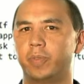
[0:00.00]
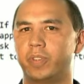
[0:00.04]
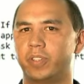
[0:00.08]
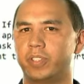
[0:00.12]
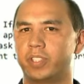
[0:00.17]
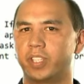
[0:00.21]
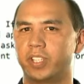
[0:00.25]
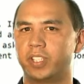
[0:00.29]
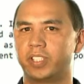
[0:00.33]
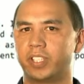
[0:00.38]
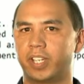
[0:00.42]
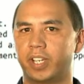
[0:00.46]
with
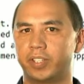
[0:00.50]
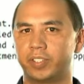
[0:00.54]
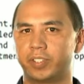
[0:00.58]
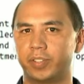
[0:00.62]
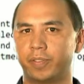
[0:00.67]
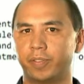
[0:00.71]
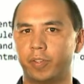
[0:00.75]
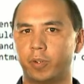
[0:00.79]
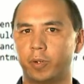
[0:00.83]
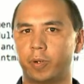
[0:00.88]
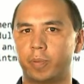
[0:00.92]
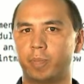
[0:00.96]
details
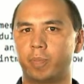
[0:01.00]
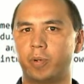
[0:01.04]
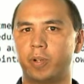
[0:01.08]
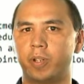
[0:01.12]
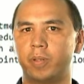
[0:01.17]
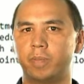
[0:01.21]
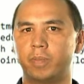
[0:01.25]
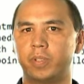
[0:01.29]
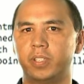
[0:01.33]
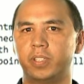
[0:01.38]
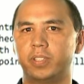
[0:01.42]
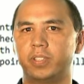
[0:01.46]
of your
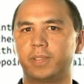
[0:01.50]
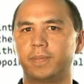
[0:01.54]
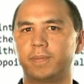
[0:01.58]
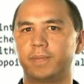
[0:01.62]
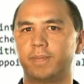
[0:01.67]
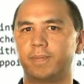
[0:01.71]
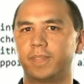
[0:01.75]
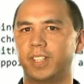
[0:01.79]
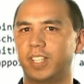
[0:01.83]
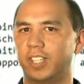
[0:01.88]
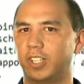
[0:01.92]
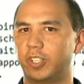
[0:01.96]
appointment,
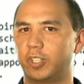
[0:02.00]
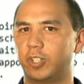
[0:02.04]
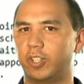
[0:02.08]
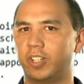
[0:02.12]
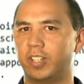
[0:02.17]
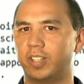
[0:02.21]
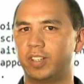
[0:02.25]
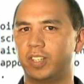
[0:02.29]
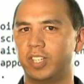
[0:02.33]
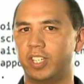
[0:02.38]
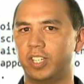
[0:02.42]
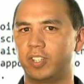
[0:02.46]

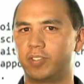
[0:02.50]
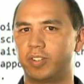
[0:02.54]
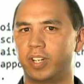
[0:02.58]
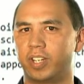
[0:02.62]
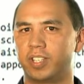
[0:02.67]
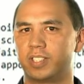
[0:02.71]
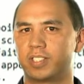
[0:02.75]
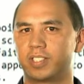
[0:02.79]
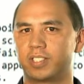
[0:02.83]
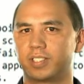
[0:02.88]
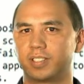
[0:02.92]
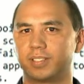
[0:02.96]
including the
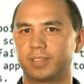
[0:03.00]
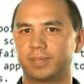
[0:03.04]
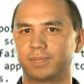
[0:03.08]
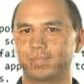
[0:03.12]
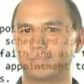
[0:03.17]
address.